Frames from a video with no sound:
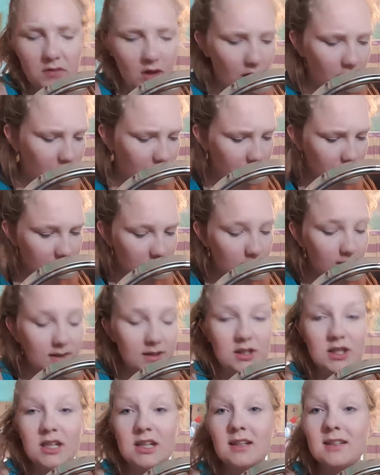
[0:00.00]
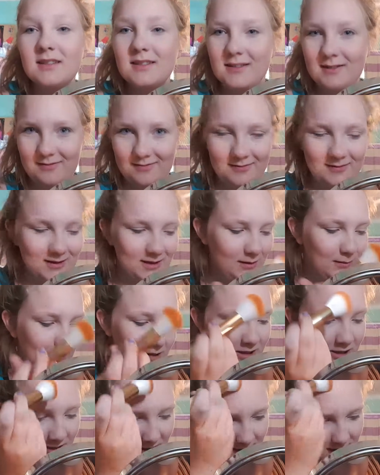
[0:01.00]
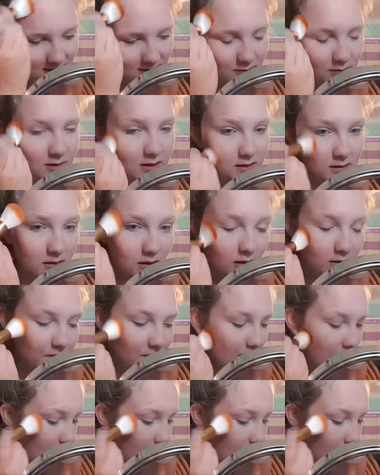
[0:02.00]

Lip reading: Oh, Sweet Cheeks. Sweet Cheeks is what it's called.